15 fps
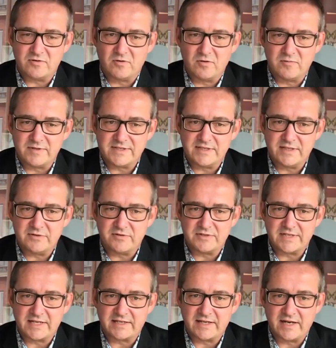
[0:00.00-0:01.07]
you always need to
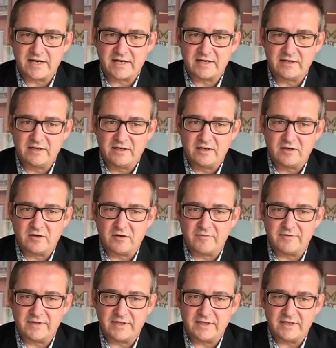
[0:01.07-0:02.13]
take care
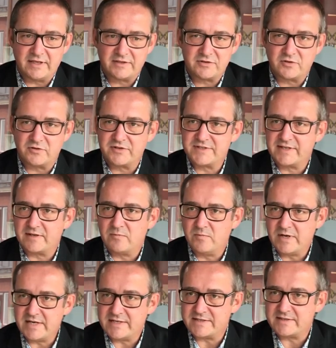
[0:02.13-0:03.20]
of the uh, toxic
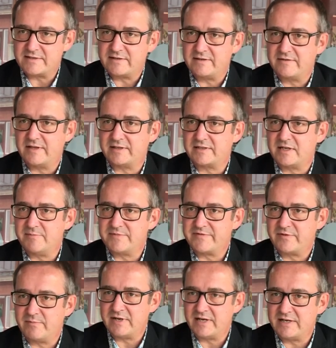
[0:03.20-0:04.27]
waste that comes
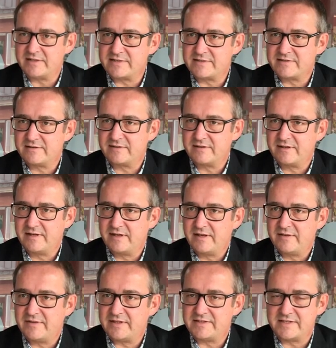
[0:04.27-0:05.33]
mines.
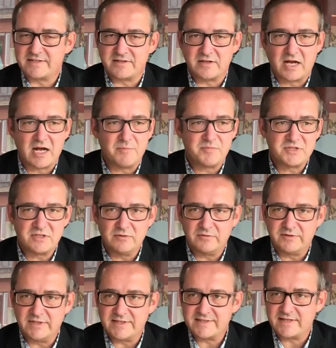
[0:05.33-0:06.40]
That is an
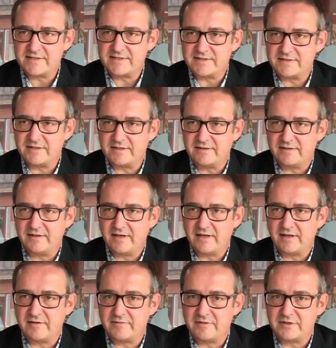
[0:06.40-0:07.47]
absolute necessity.
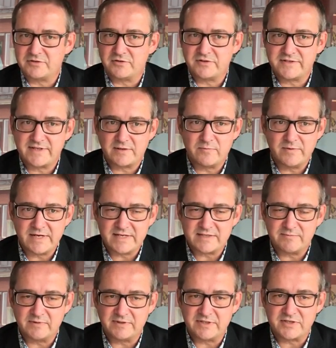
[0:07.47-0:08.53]
Uh, the toxic
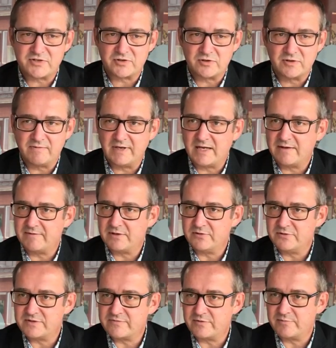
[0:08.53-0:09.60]
waste will destroy
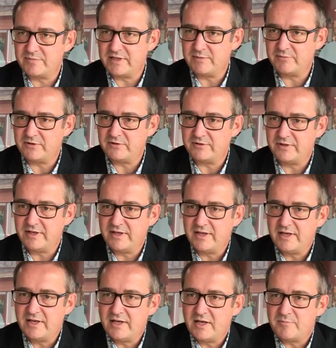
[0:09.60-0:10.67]
livelihoods for people,
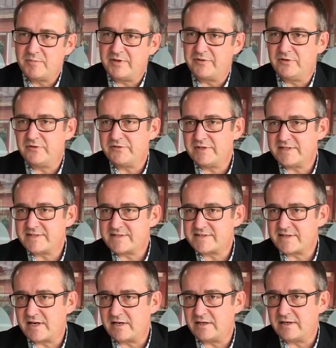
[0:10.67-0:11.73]
but not
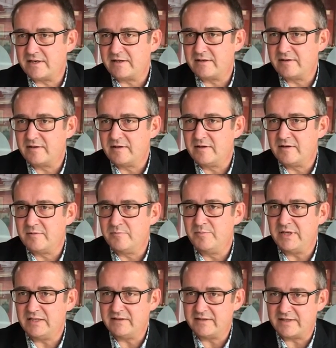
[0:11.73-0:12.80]
necessarily
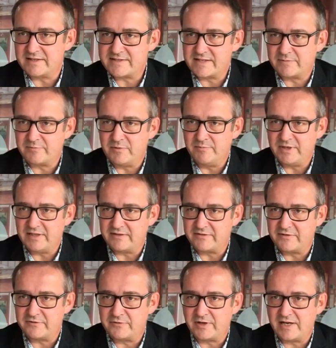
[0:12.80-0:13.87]
buildings that were
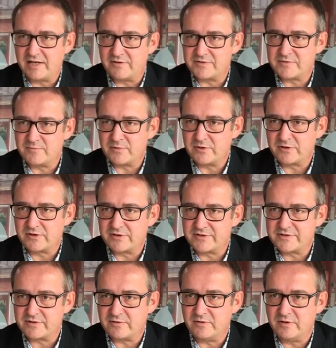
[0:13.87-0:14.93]
built to house
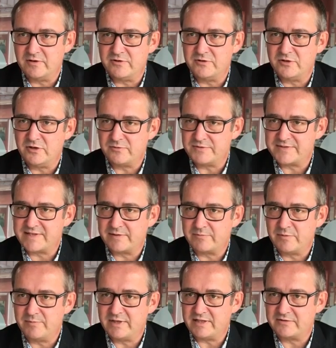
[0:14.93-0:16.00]
workers or roads that
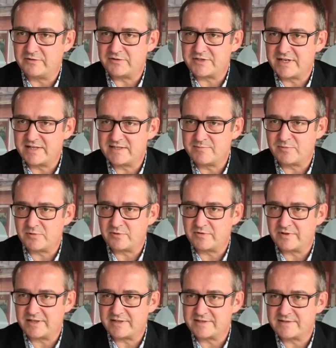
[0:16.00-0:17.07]
were built to transport
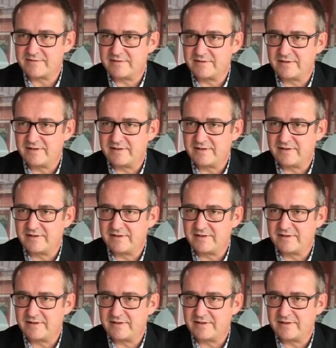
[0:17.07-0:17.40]
things.